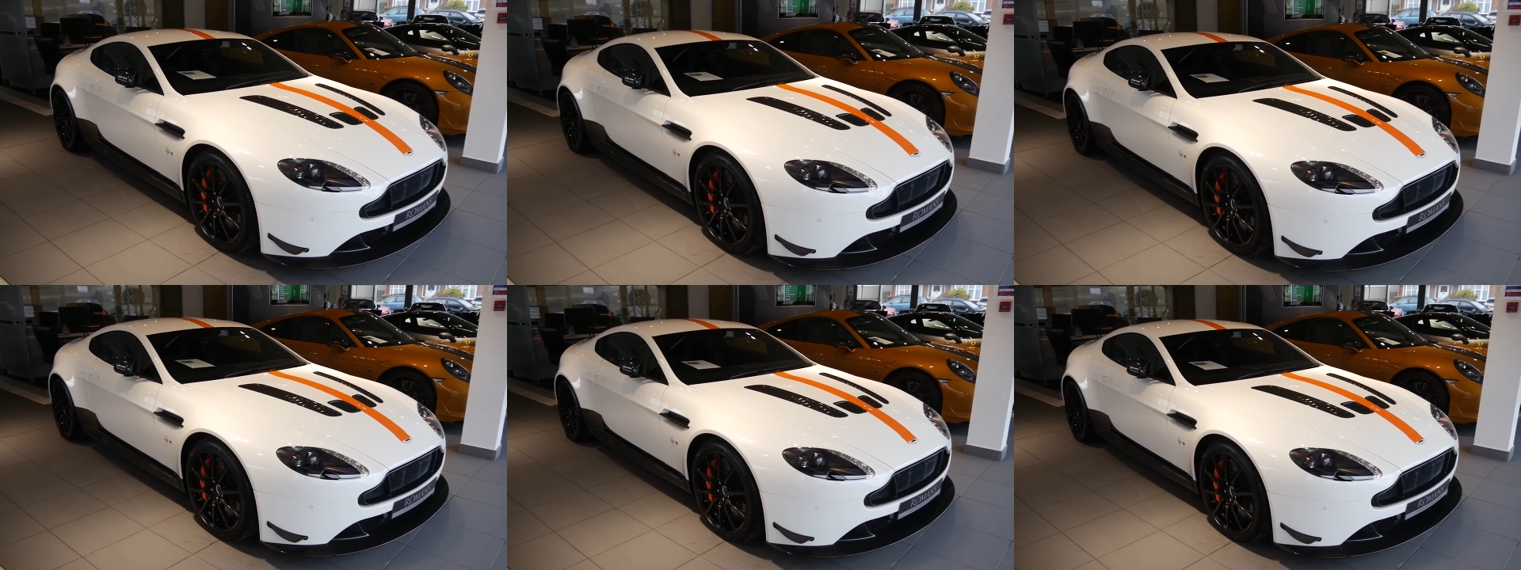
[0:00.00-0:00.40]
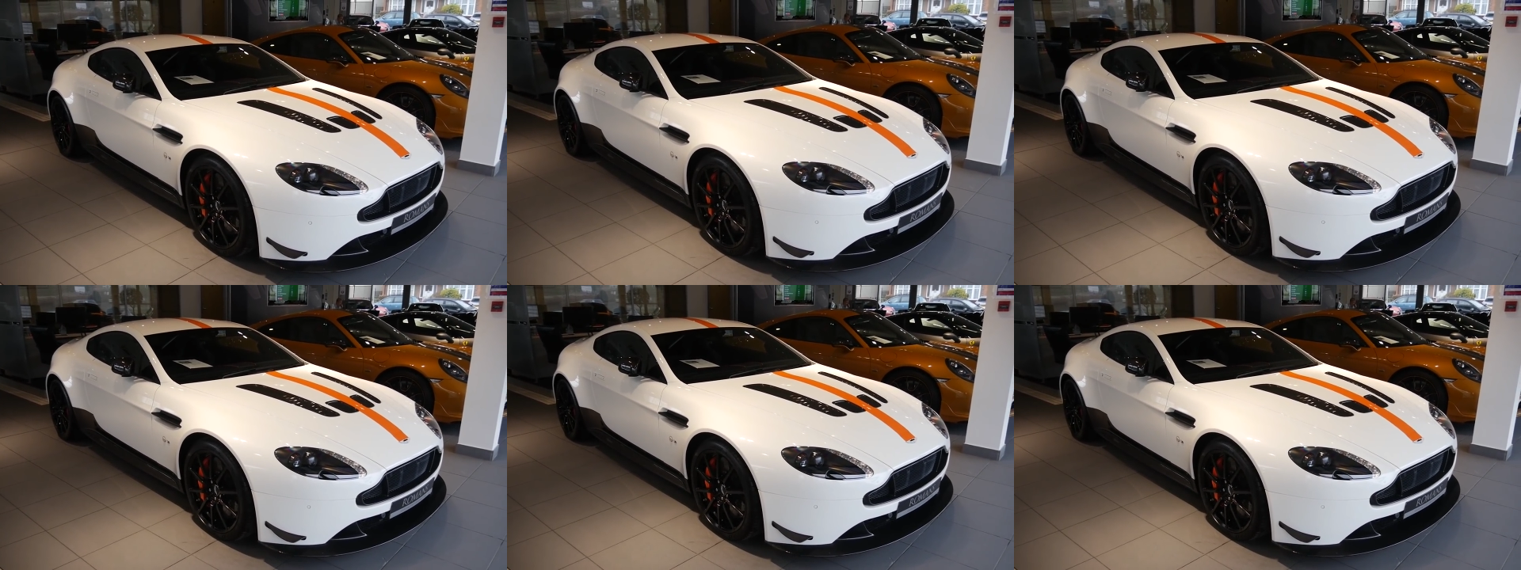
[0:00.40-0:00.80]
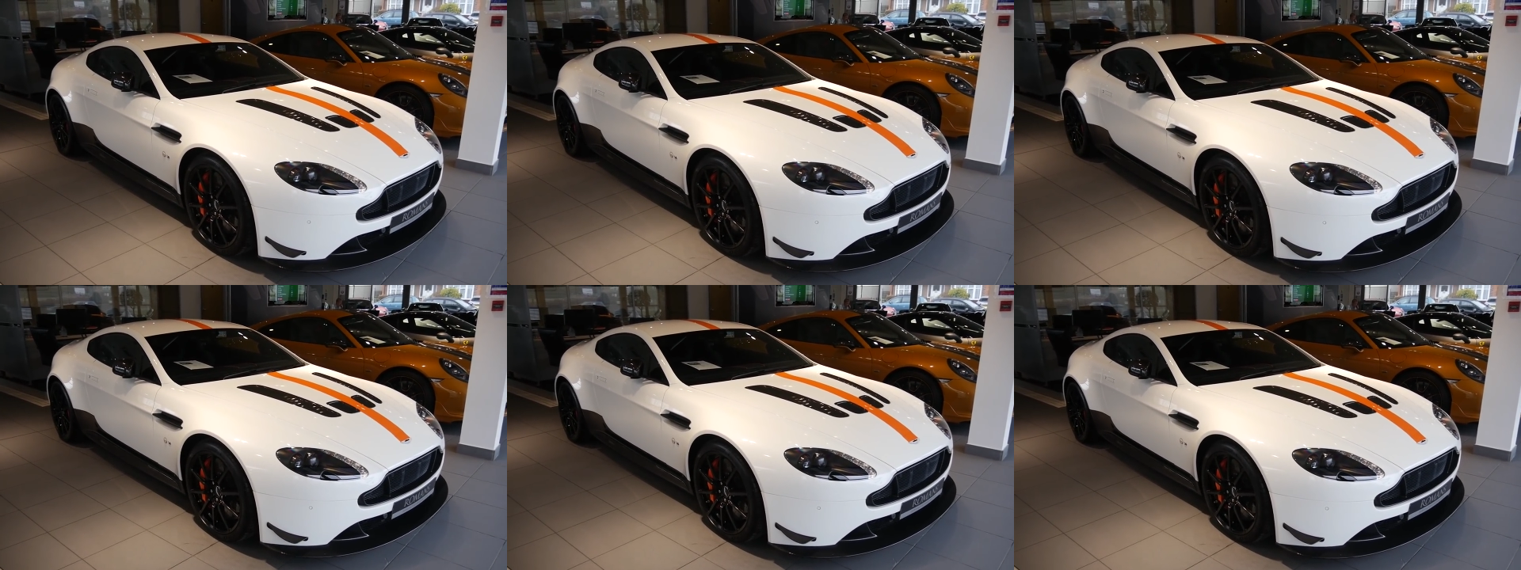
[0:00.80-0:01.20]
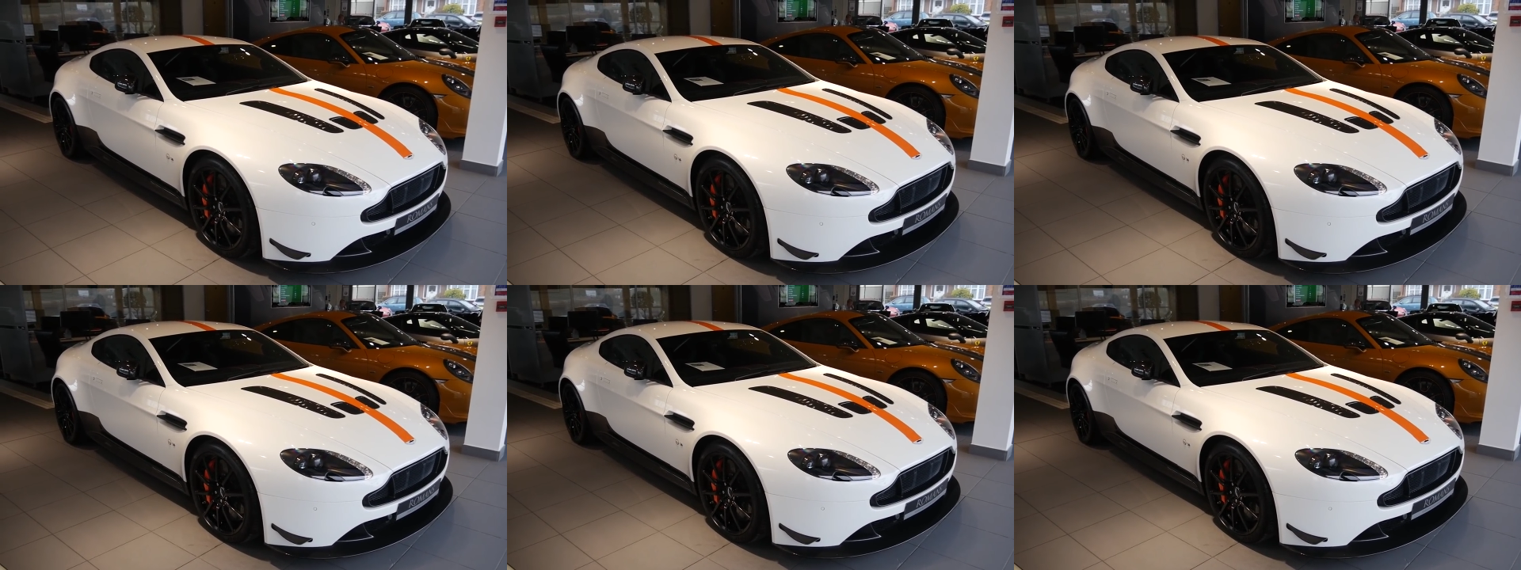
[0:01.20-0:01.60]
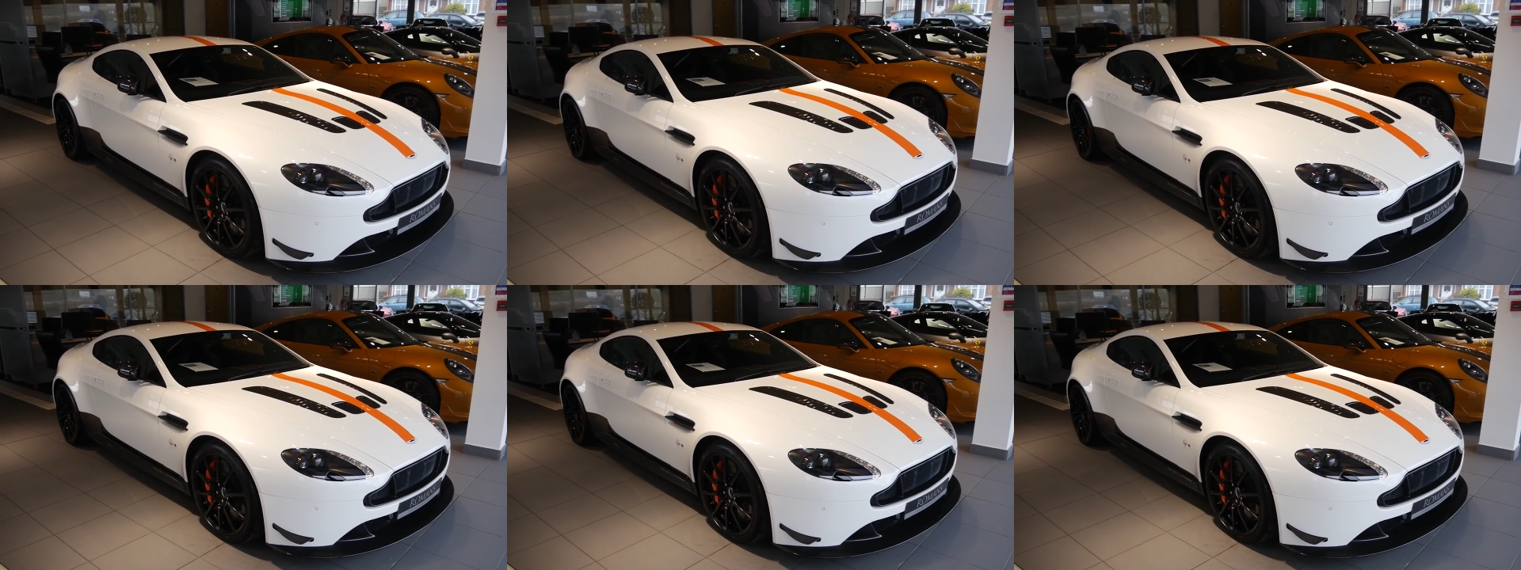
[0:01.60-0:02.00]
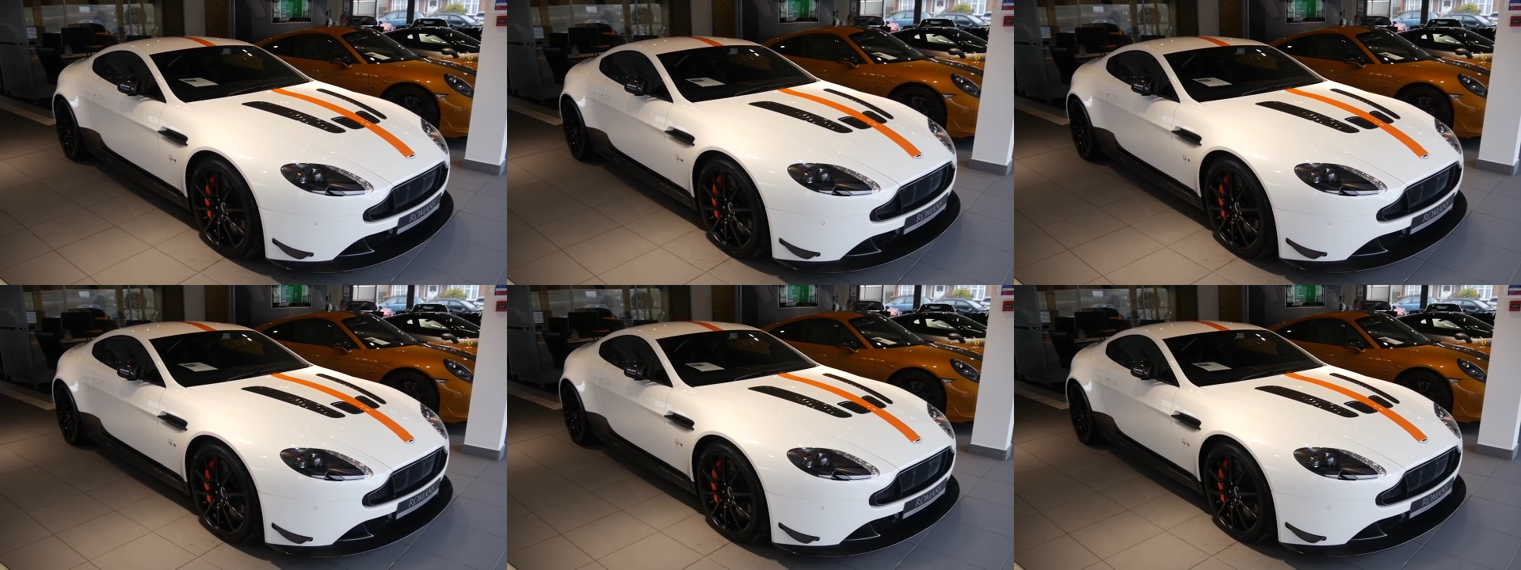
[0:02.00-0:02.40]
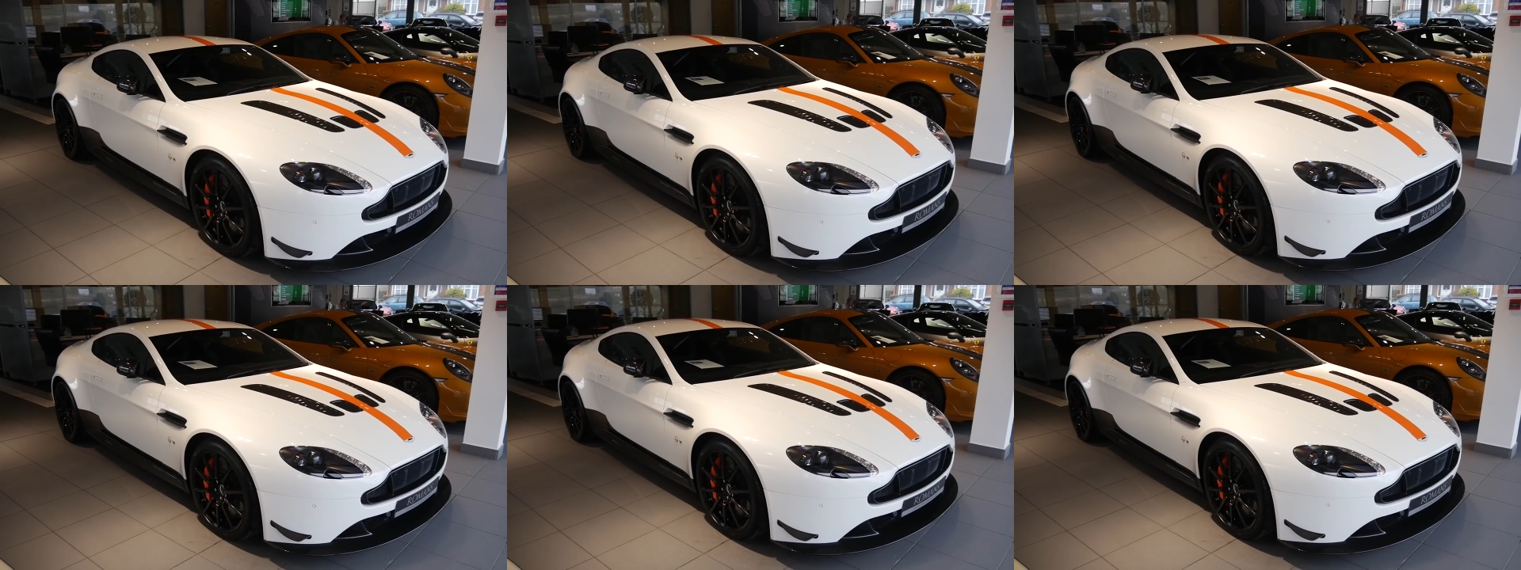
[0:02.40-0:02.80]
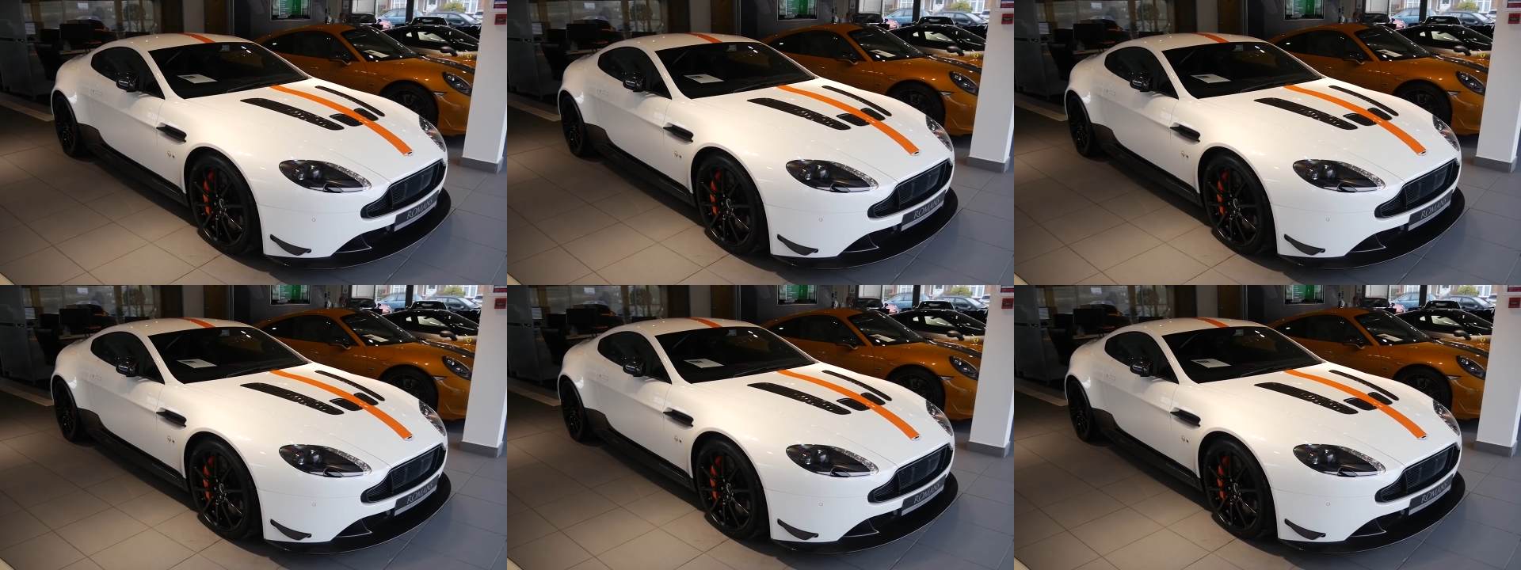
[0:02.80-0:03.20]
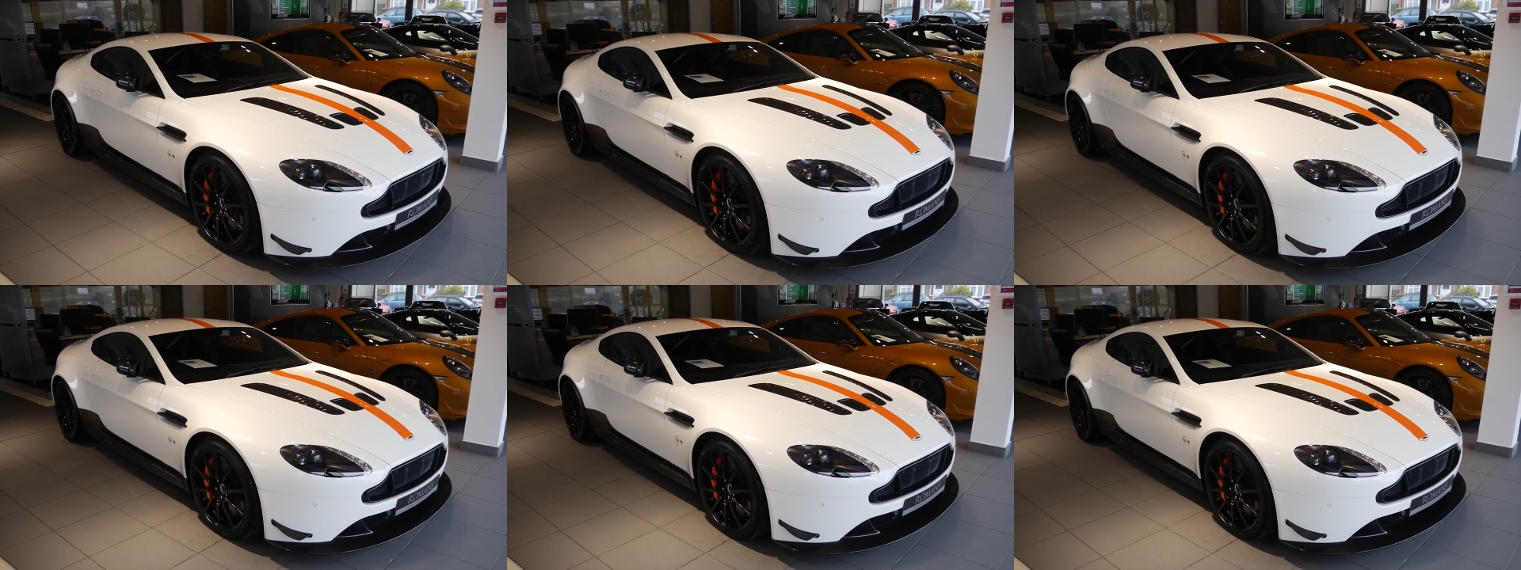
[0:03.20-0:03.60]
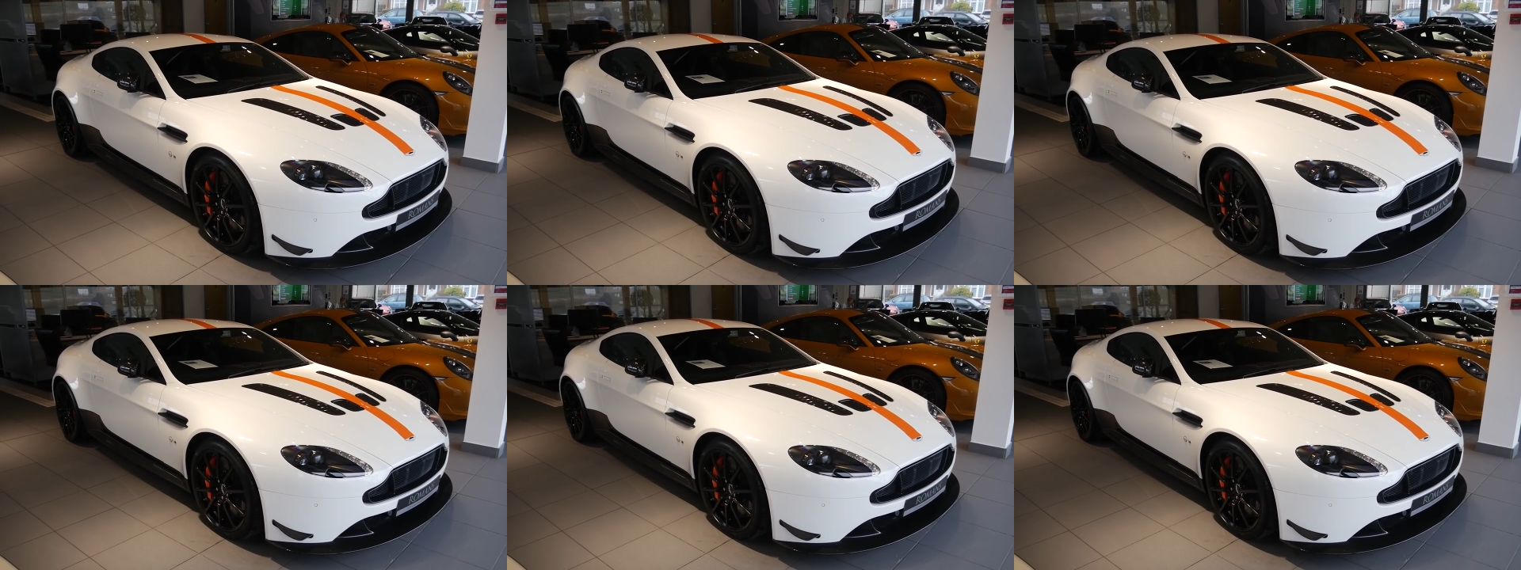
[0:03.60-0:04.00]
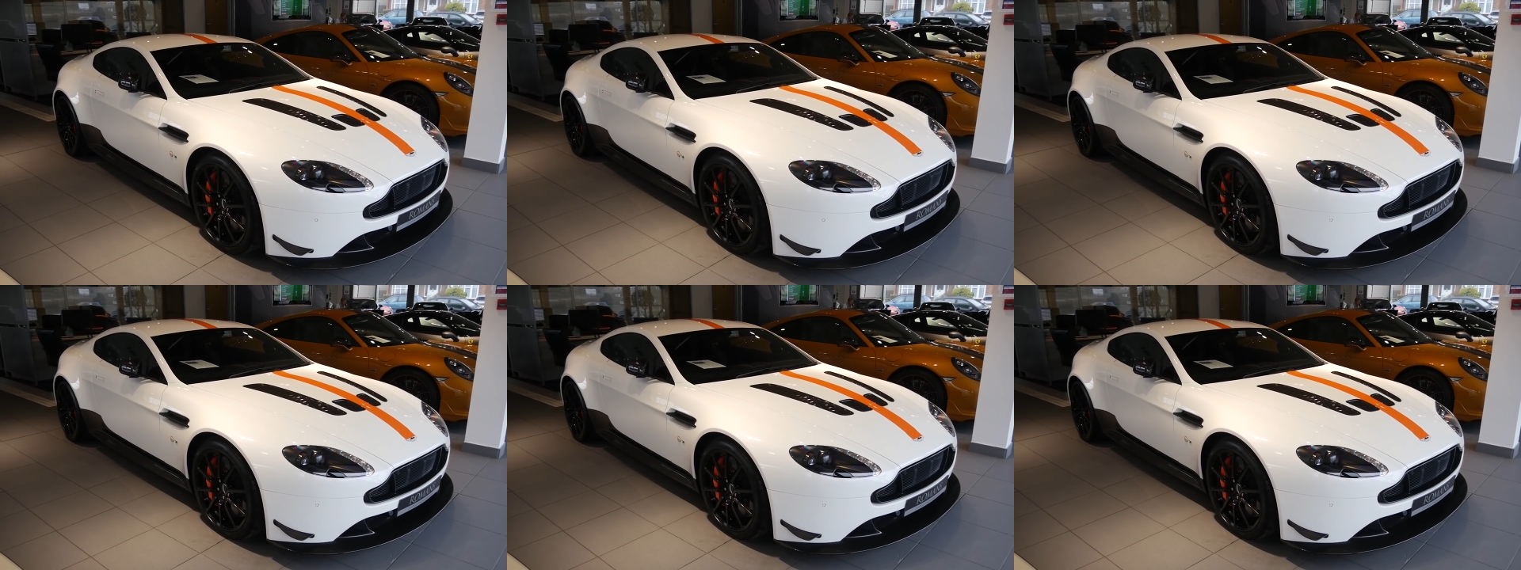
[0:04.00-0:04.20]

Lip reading: (no speaker visible)